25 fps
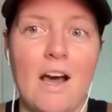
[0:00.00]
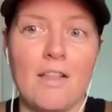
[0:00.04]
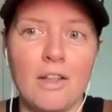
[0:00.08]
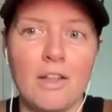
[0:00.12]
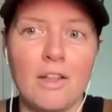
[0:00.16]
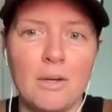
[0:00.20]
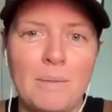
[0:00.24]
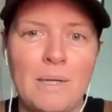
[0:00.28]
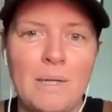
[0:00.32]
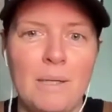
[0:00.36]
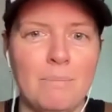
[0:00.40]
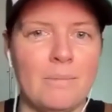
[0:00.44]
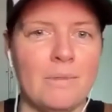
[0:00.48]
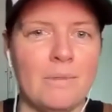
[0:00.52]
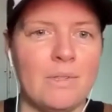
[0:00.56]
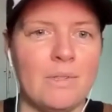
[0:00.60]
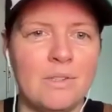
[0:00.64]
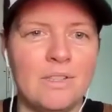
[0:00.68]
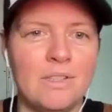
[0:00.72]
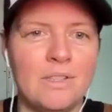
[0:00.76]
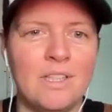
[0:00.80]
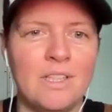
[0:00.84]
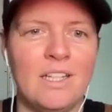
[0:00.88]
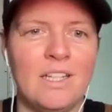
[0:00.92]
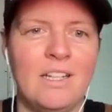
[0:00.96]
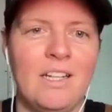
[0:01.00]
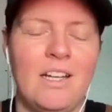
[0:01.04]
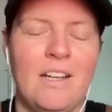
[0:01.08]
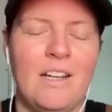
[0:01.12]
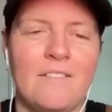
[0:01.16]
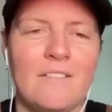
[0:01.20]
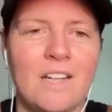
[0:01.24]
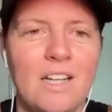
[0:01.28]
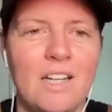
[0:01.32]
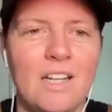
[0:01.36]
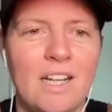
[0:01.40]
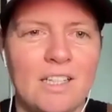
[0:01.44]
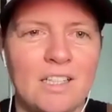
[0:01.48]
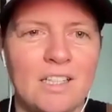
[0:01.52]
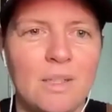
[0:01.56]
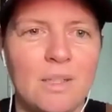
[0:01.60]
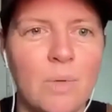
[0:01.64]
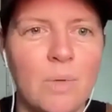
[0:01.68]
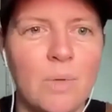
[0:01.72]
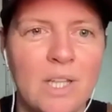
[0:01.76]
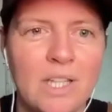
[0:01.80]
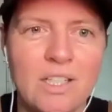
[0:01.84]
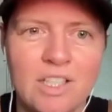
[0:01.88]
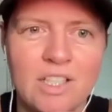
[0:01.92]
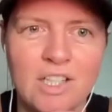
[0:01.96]
other people have connected
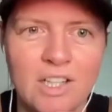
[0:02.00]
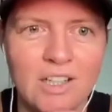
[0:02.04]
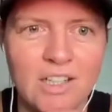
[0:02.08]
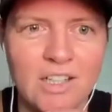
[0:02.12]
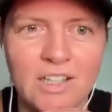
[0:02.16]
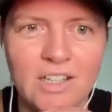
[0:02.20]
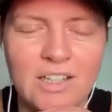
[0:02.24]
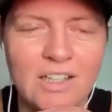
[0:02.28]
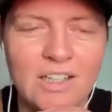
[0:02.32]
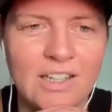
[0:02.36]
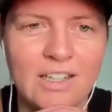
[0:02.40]
with each other.